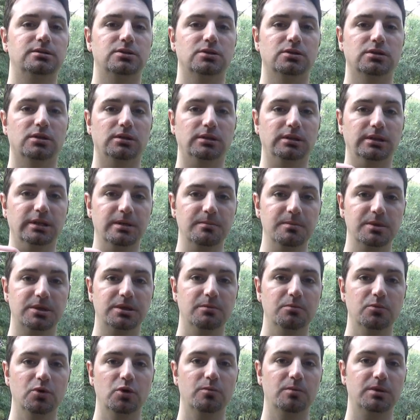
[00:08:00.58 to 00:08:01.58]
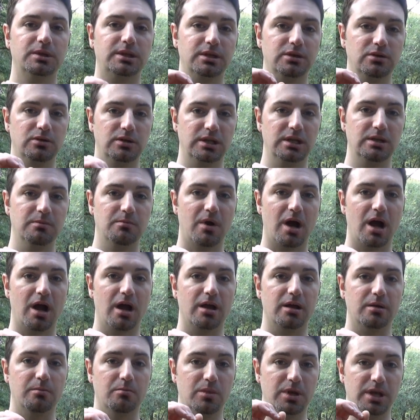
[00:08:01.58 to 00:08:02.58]
you're going to limit the movement that you need
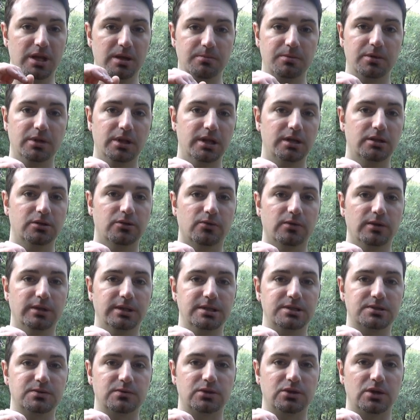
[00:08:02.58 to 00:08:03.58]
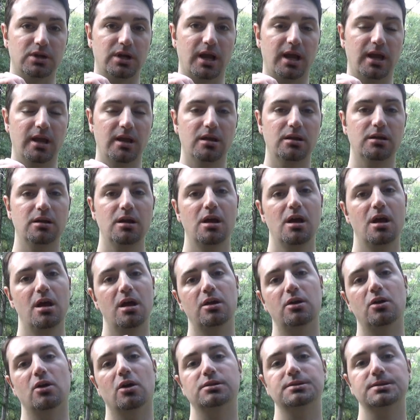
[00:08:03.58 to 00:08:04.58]
by manipulating the release with your hand, and
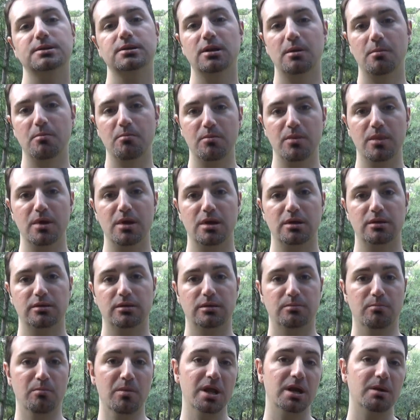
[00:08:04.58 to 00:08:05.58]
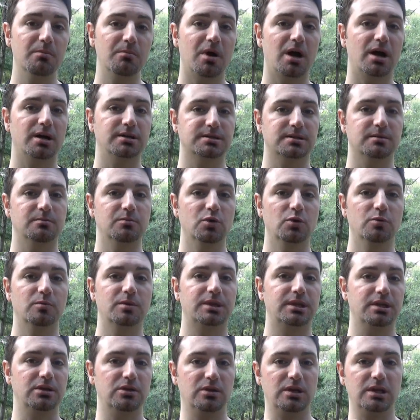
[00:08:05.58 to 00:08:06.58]
you're also going to minimize the movement
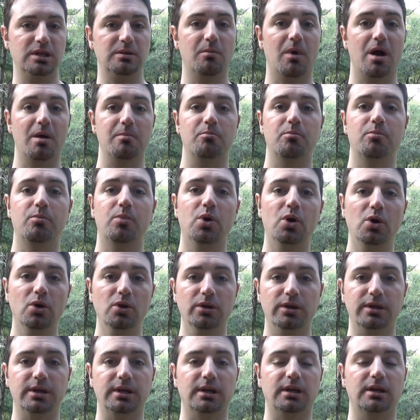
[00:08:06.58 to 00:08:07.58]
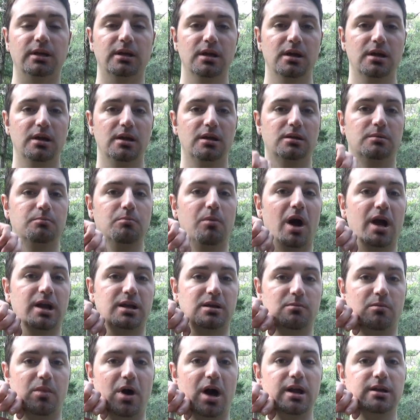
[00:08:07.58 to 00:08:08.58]
that you need by pulling by
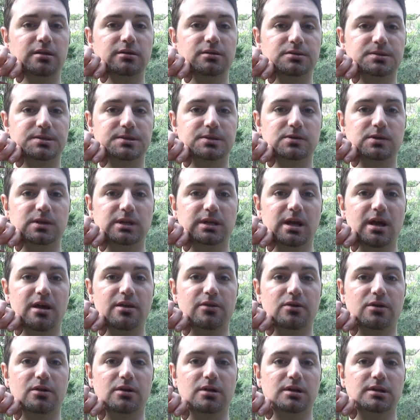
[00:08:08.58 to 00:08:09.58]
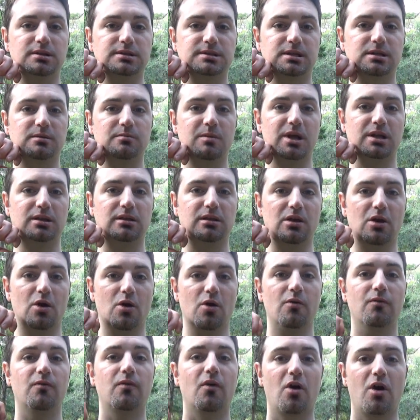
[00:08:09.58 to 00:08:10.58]
combining those two together, and it's going to make the
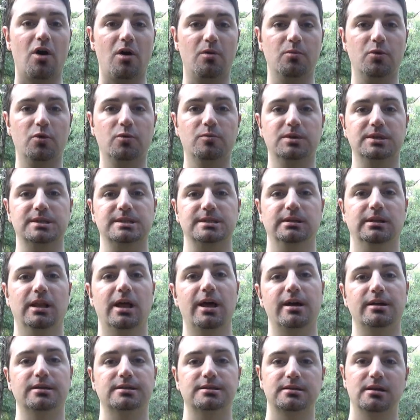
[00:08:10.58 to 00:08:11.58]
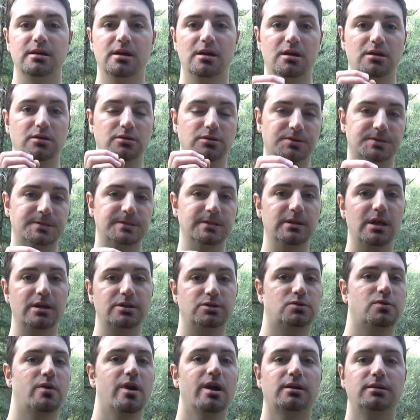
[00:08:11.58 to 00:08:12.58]
overall movements less. You'll see that
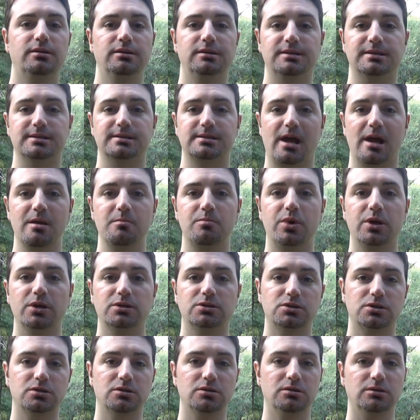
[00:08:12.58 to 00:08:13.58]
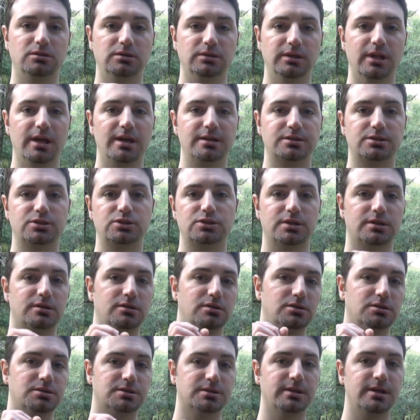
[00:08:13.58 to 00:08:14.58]
directly in the sight picture, less
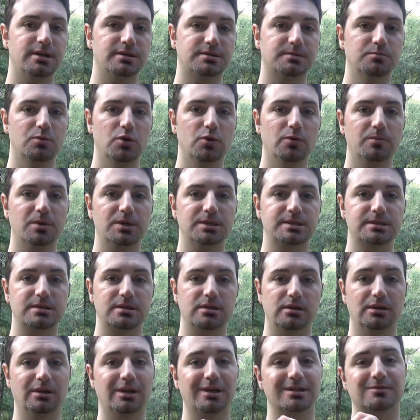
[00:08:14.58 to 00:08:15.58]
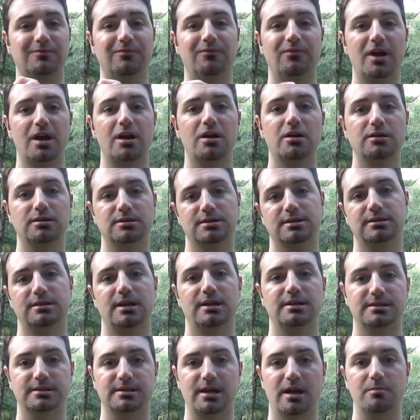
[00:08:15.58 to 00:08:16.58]
jitters, less movements, and less variance in that
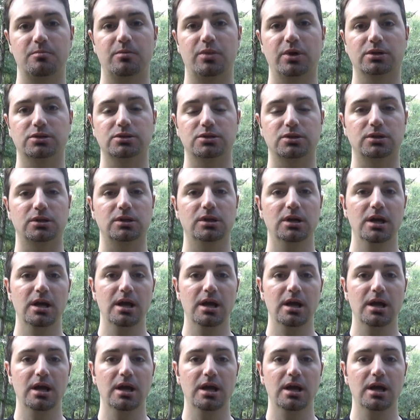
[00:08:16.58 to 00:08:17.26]
sight picture.